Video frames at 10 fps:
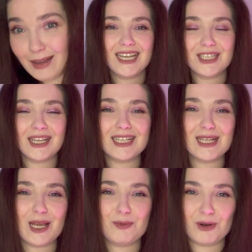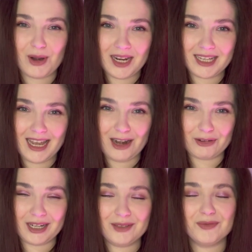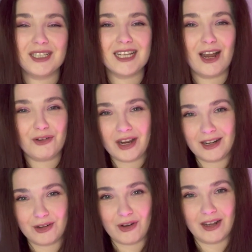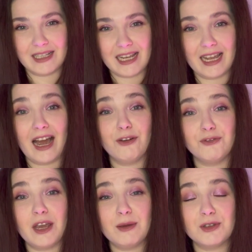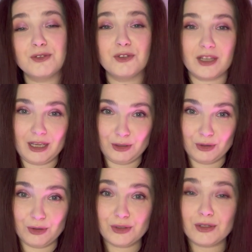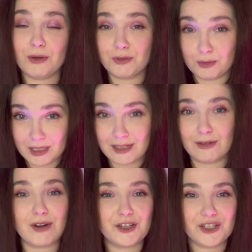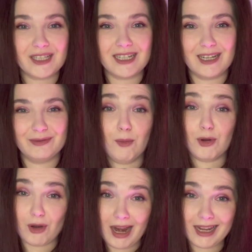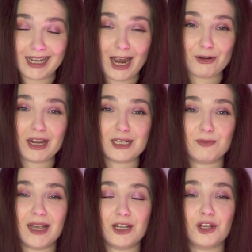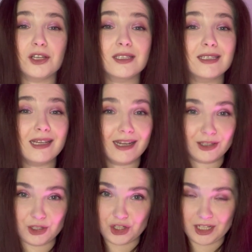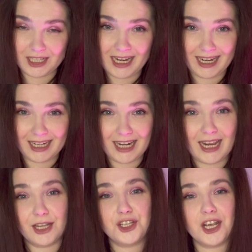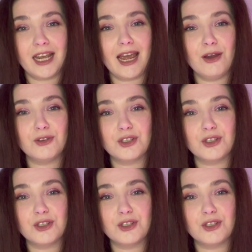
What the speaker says: Singers like Mariah Carey and Ariana Grande are famous for their use of the whistle register. Mariah Carey has made it her signature technique. Check out a